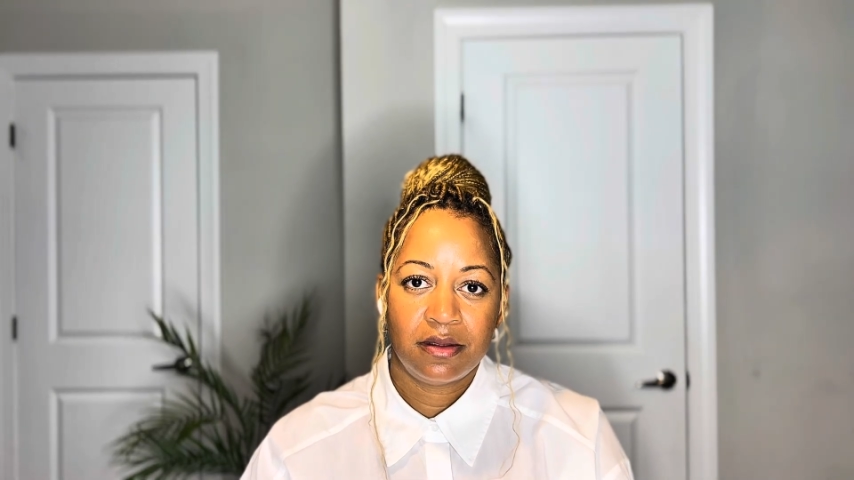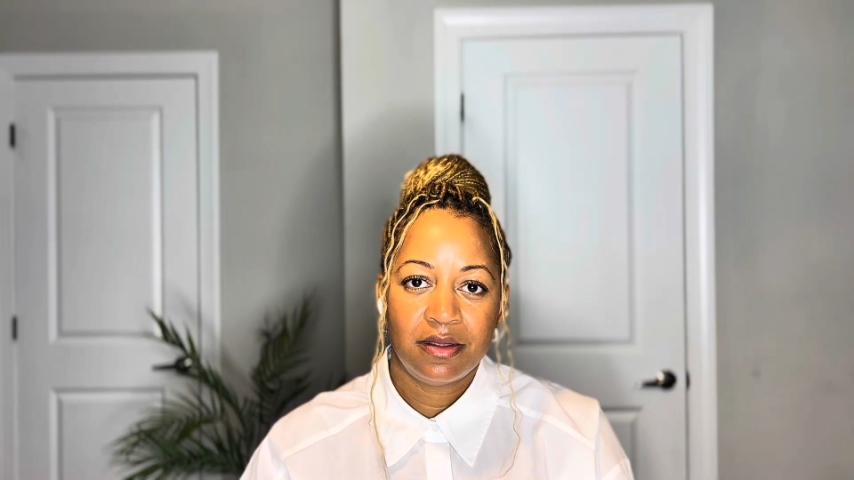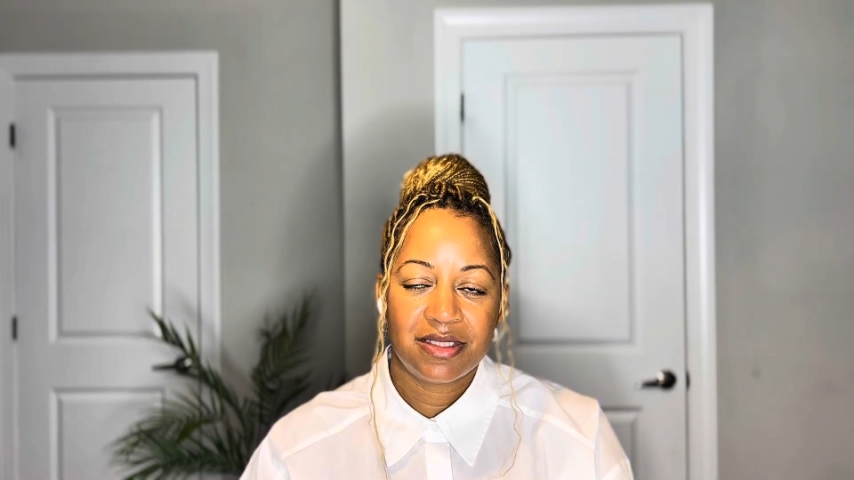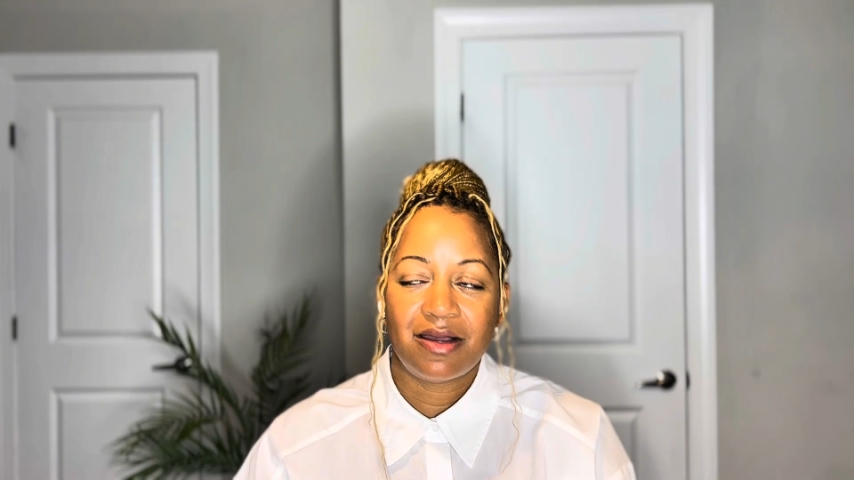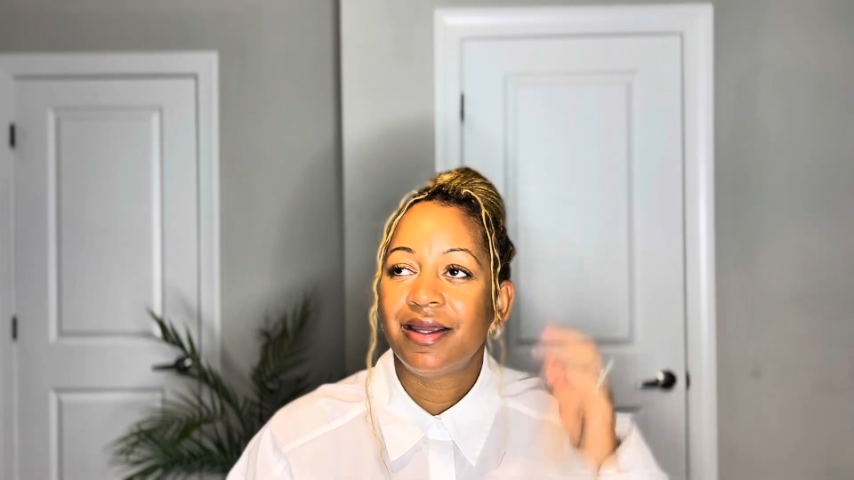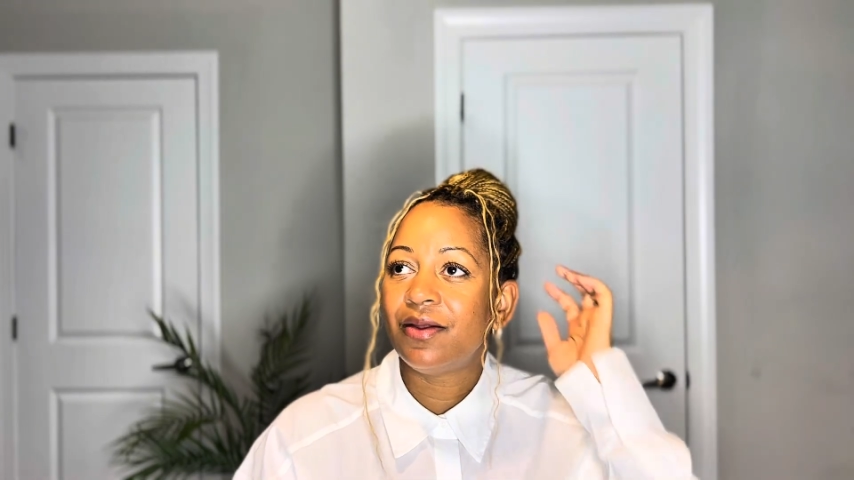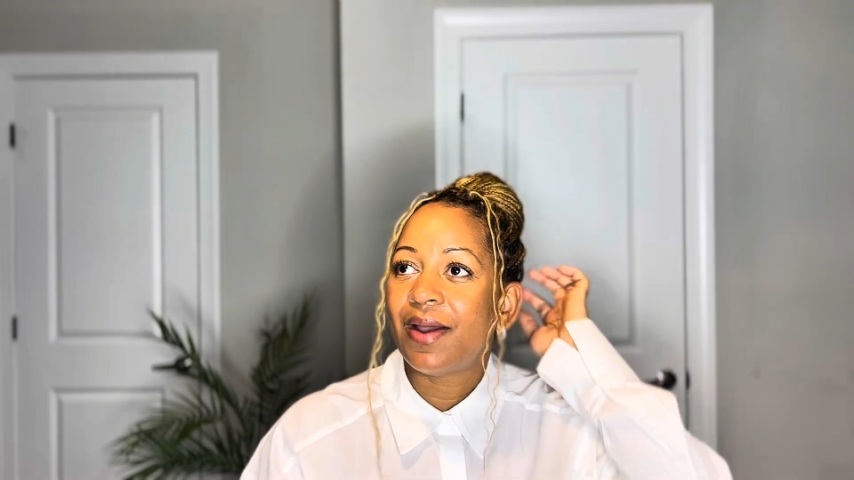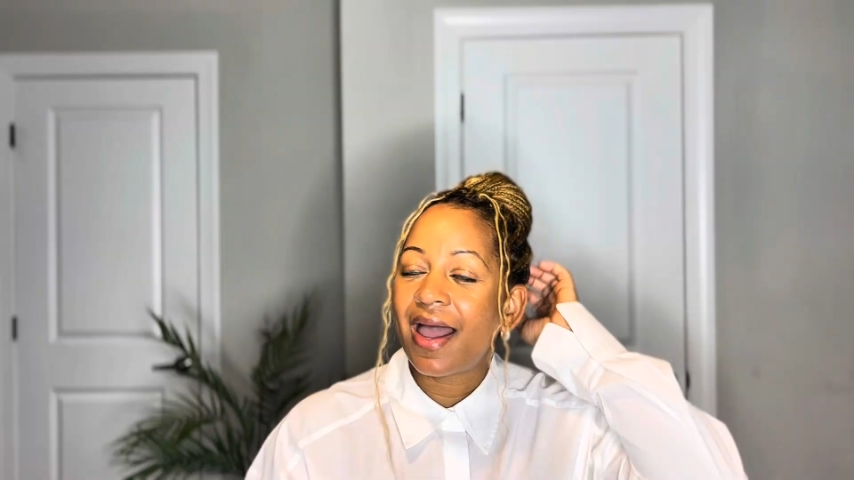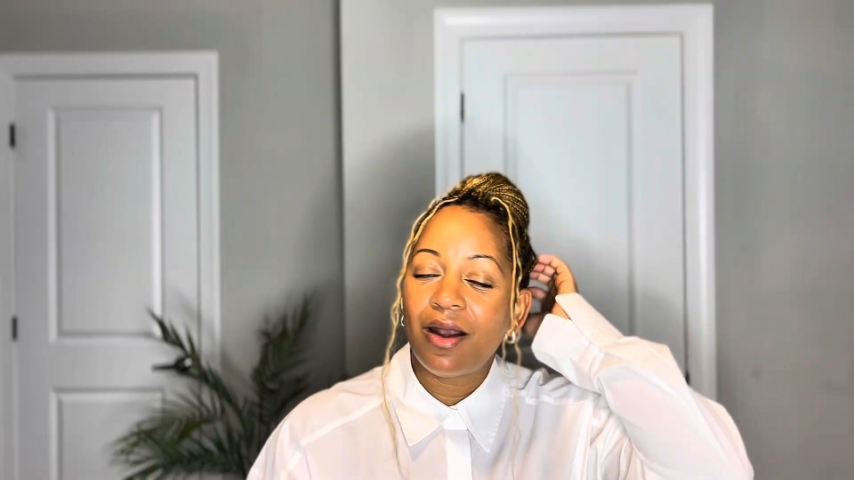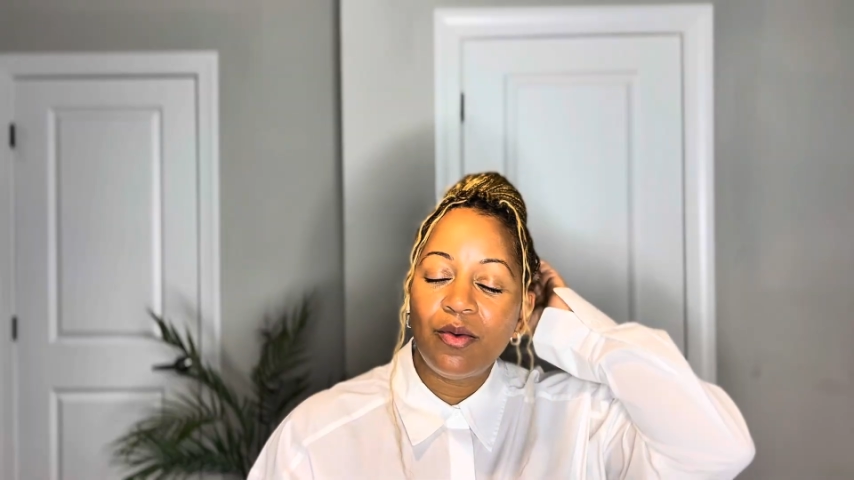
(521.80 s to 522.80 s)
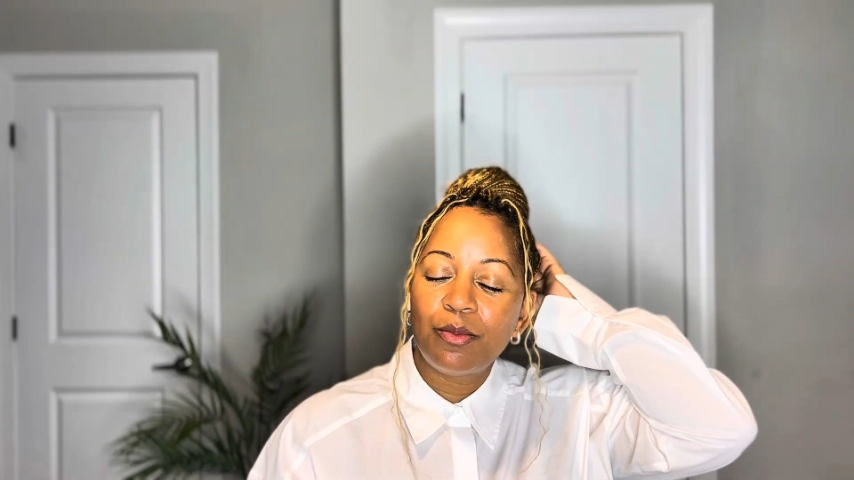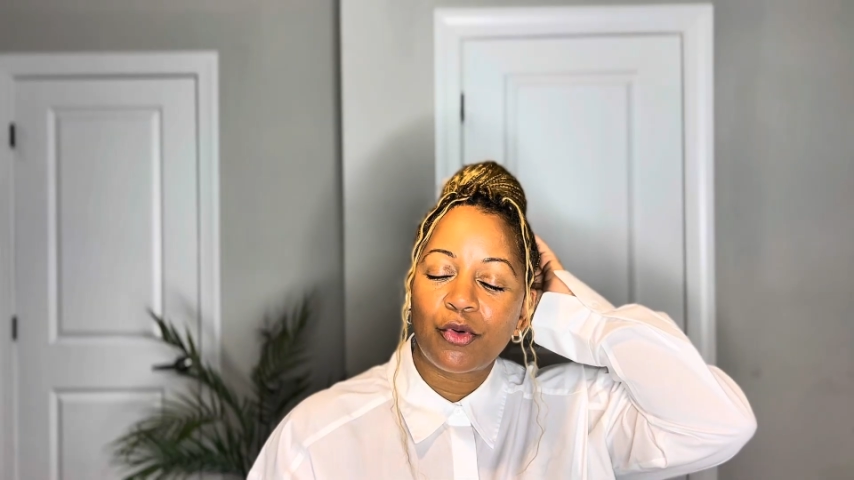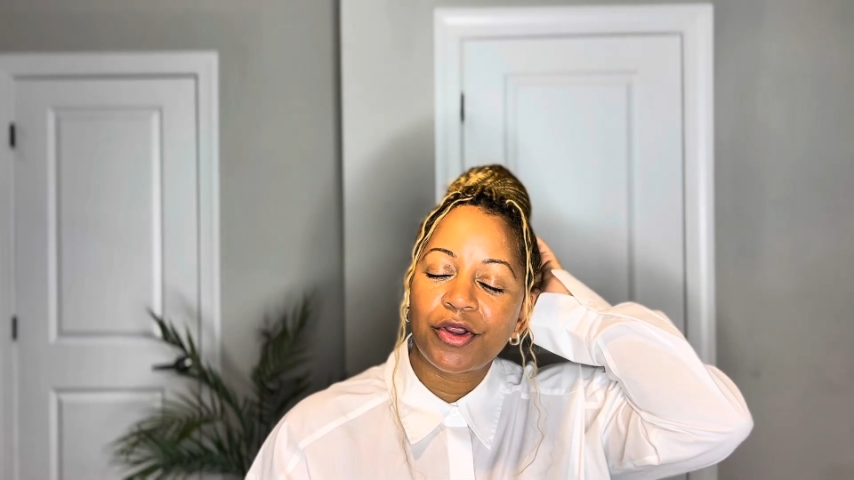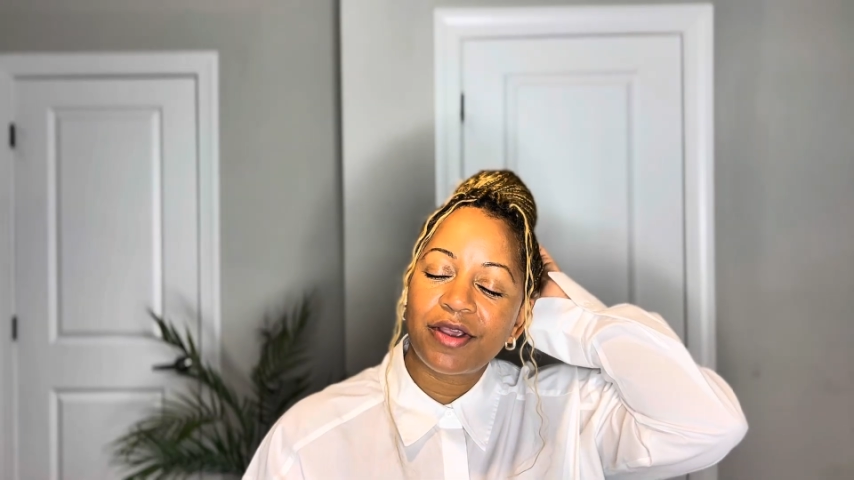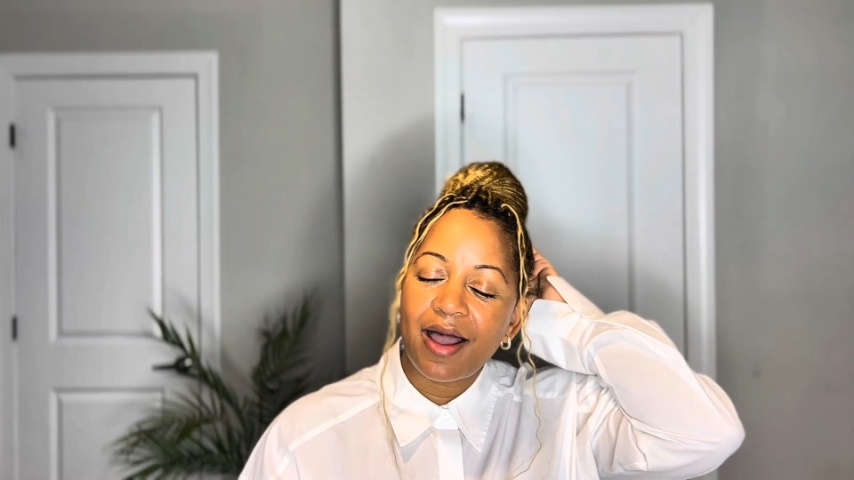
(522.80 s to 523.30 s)
So anyway, I don't want to bore
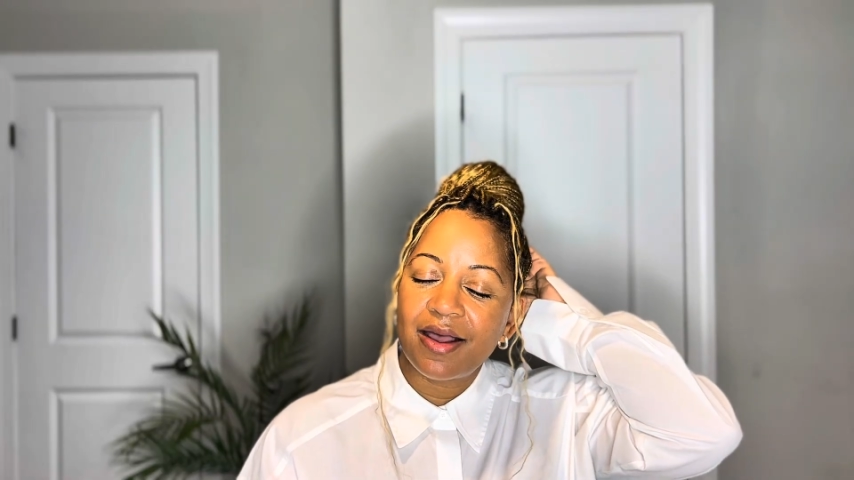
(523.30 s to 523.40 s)
you guys.